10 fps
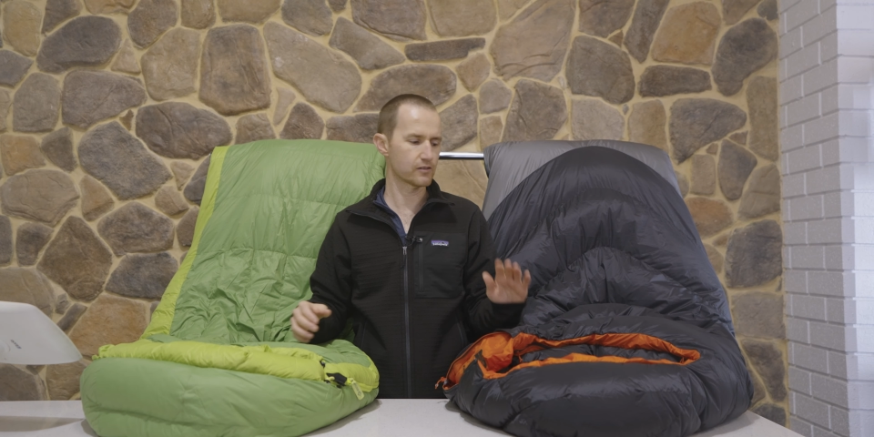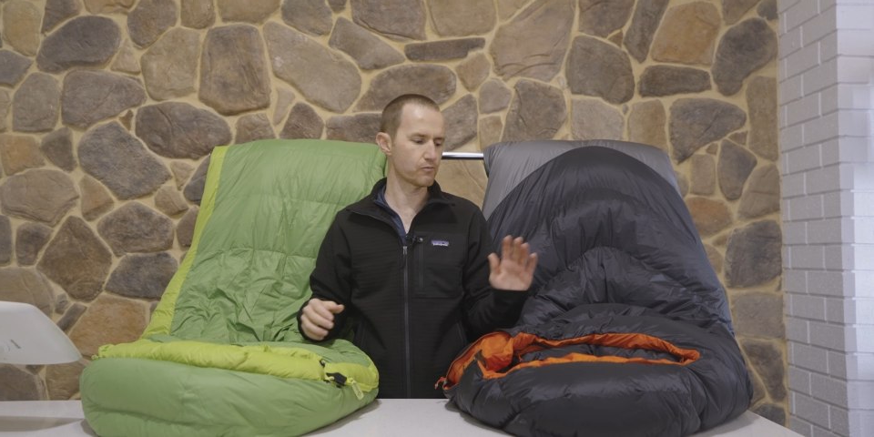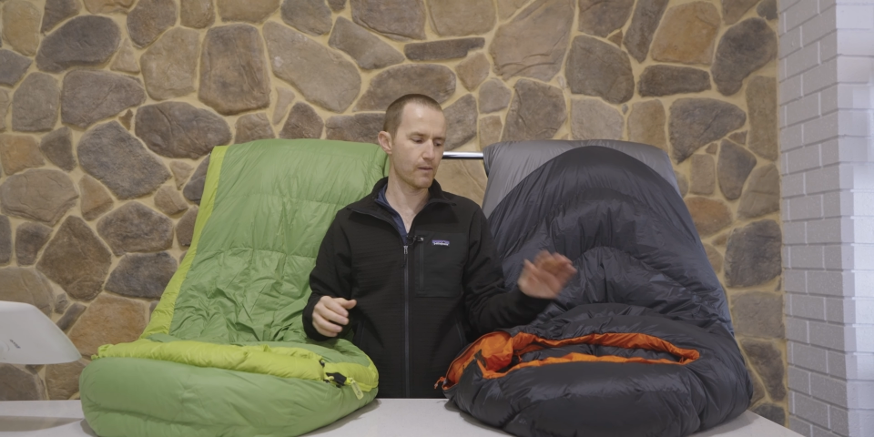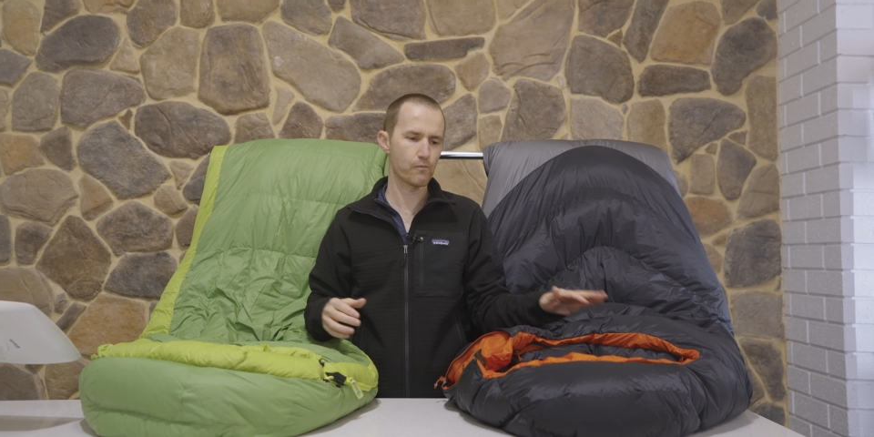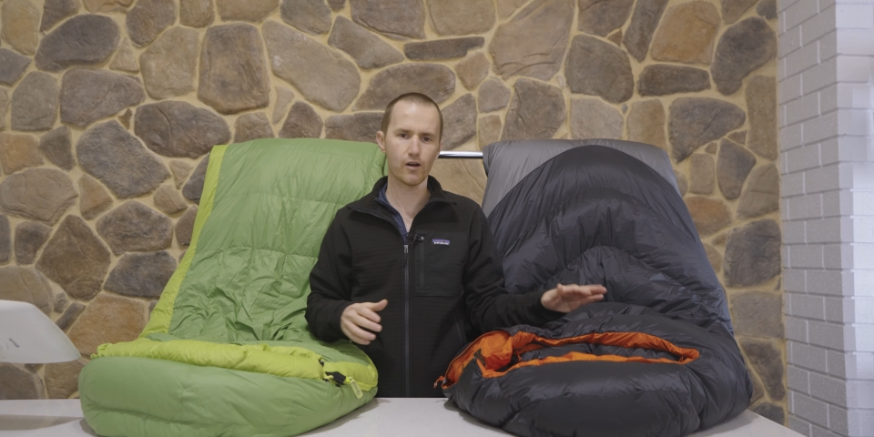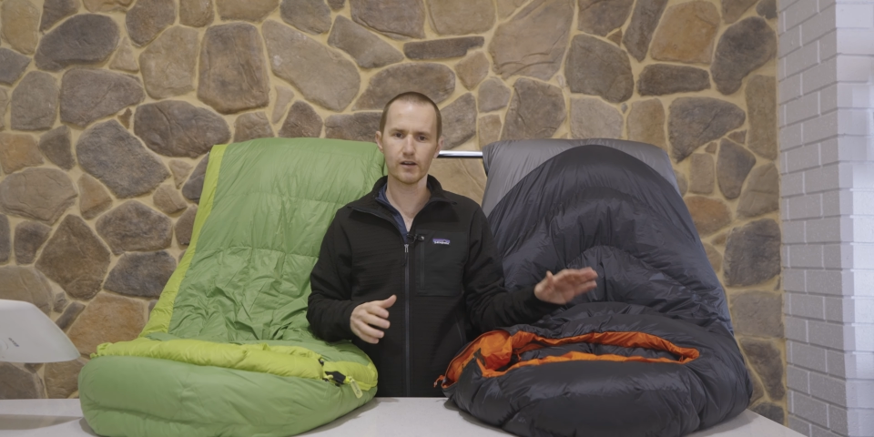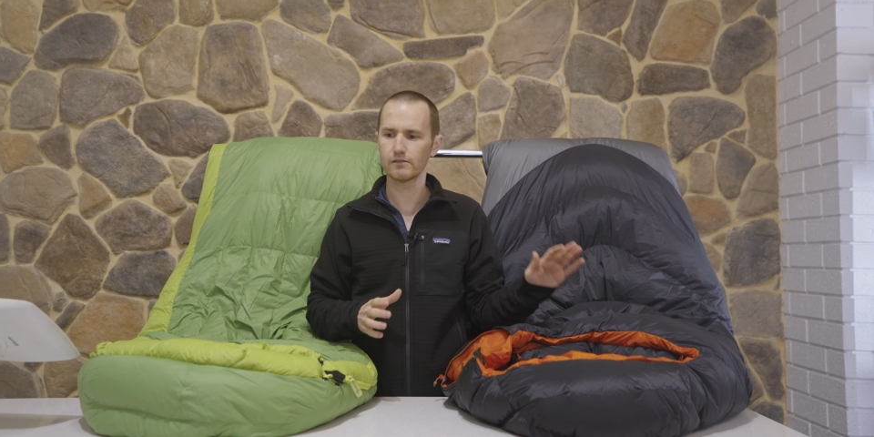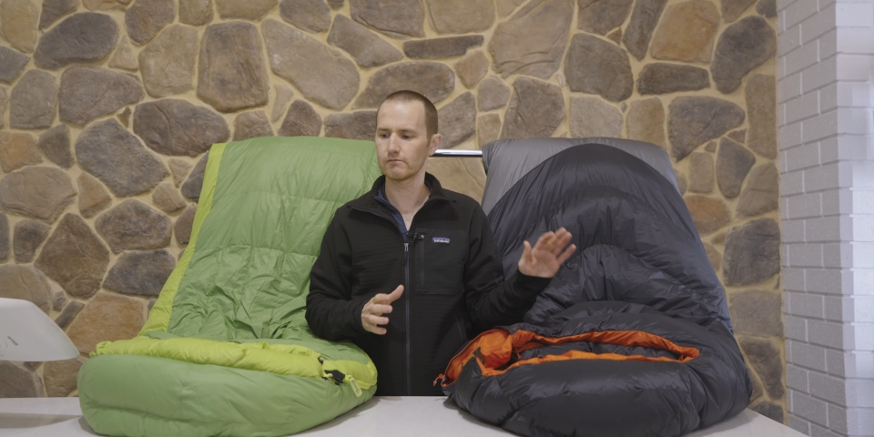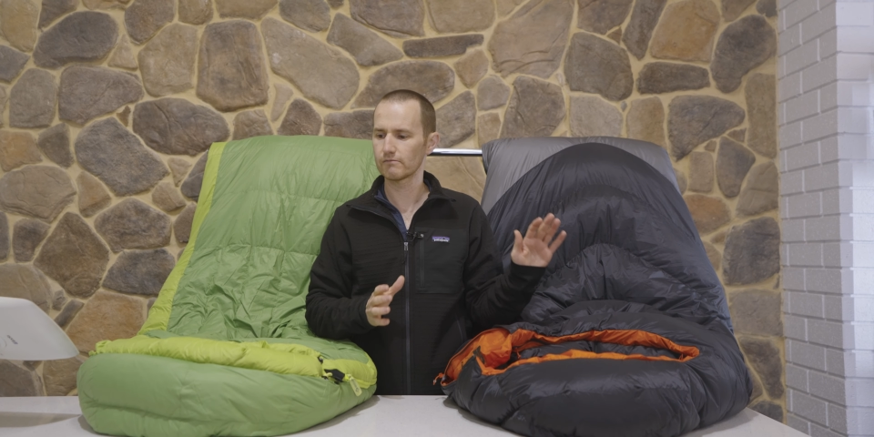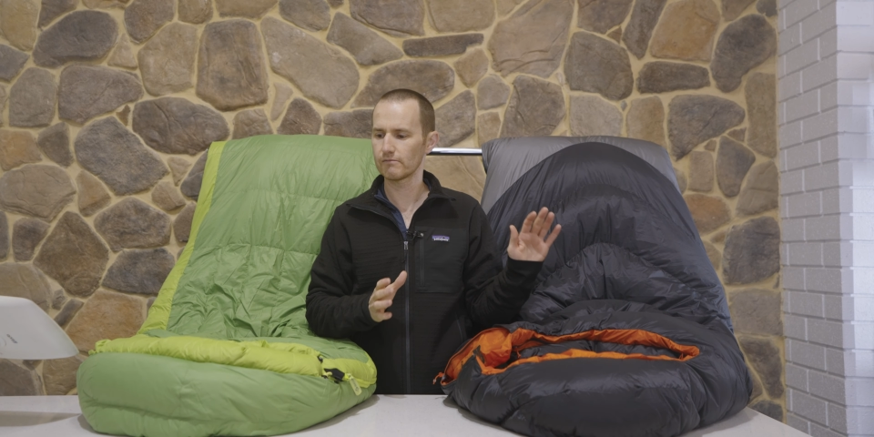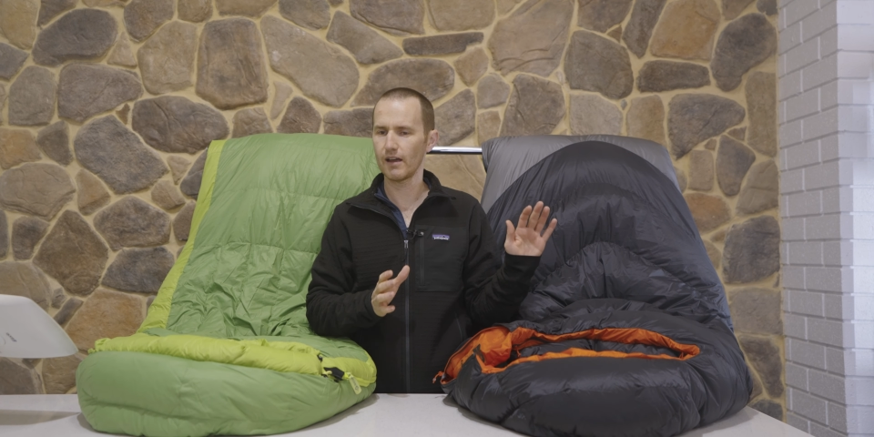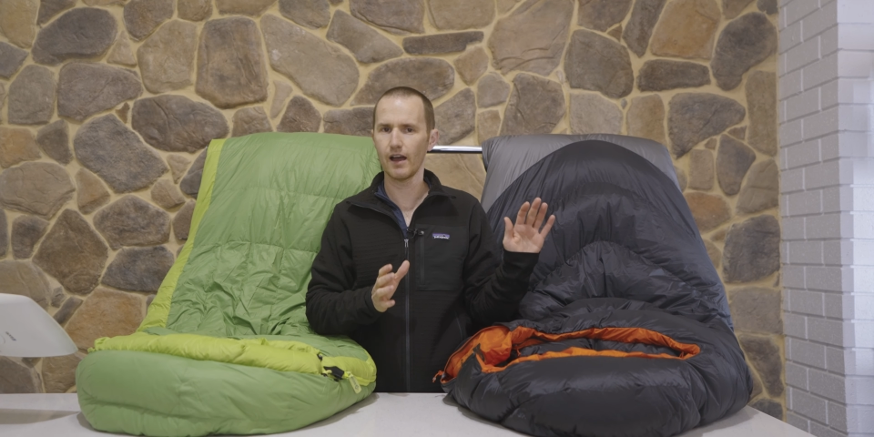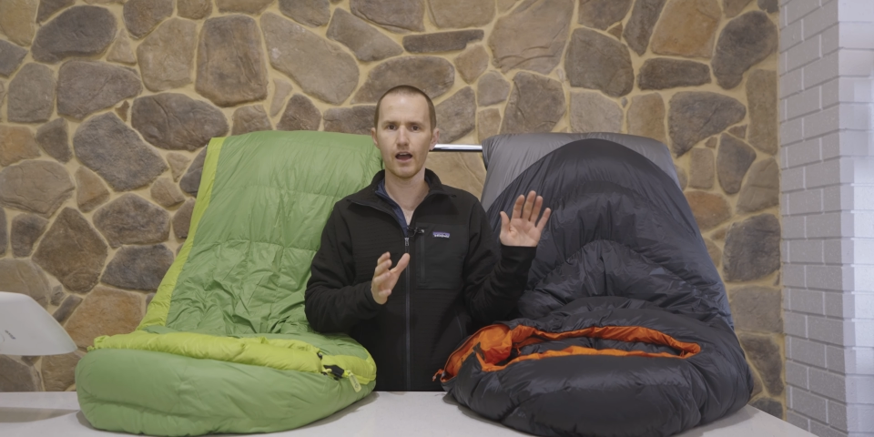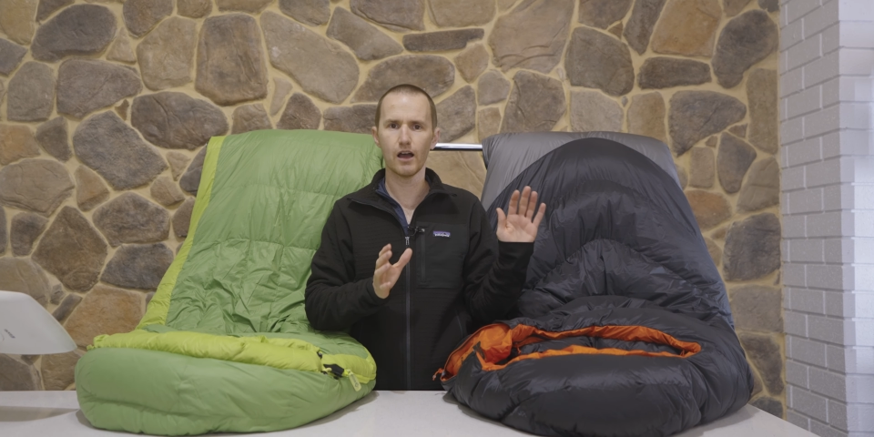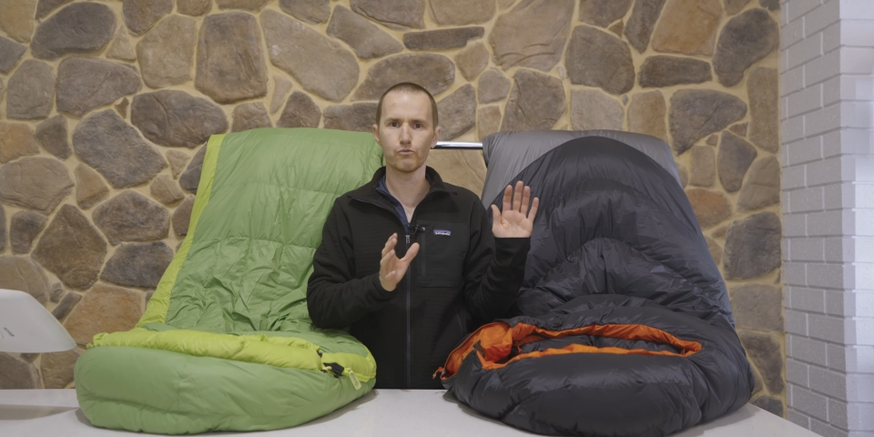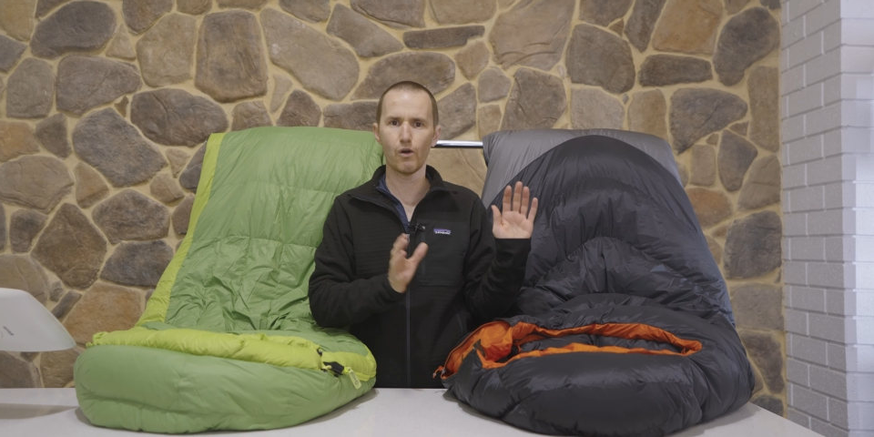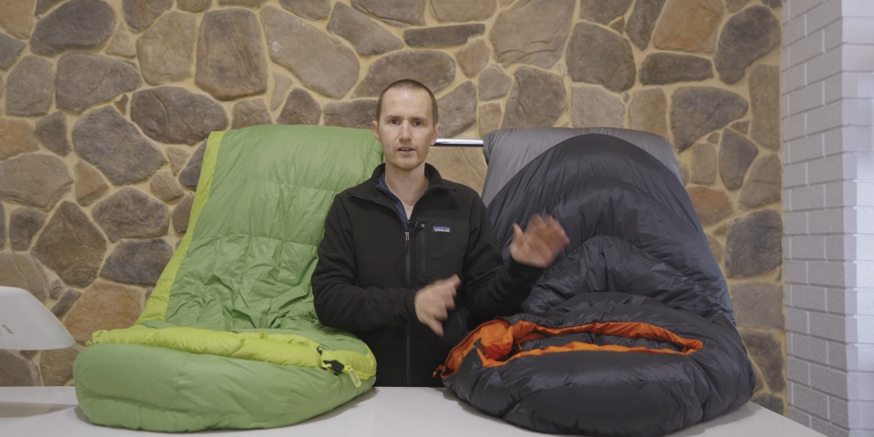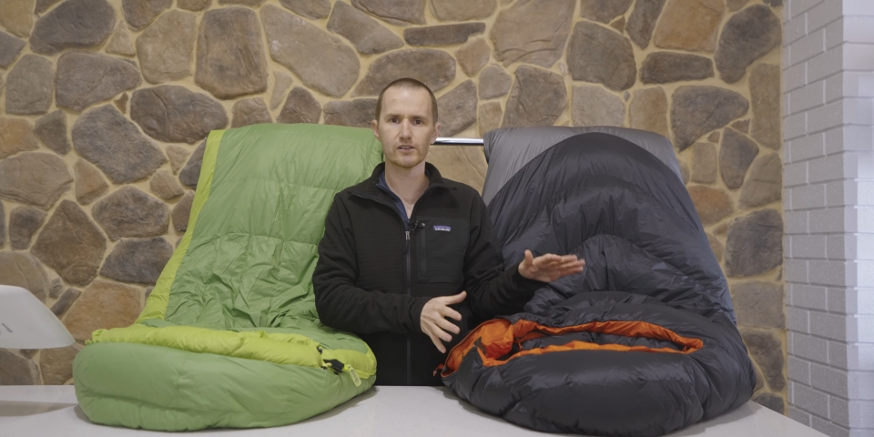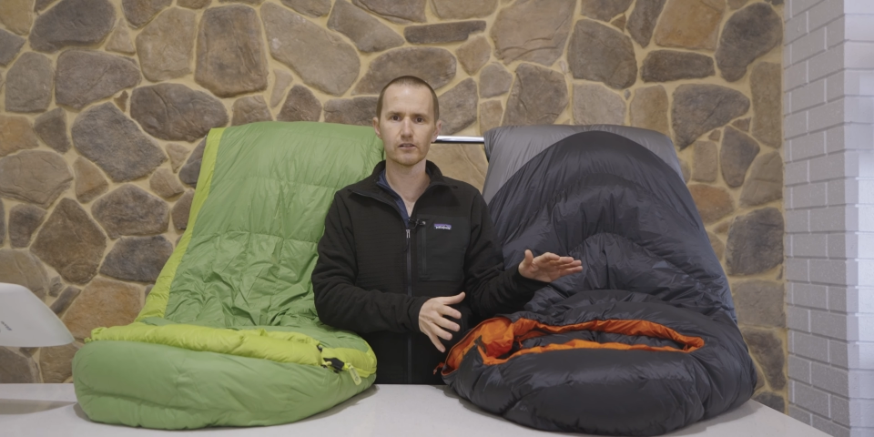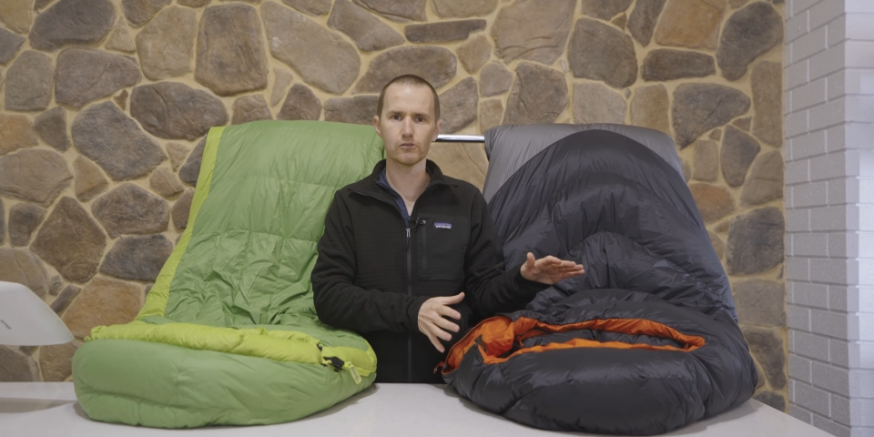The Rab one rates a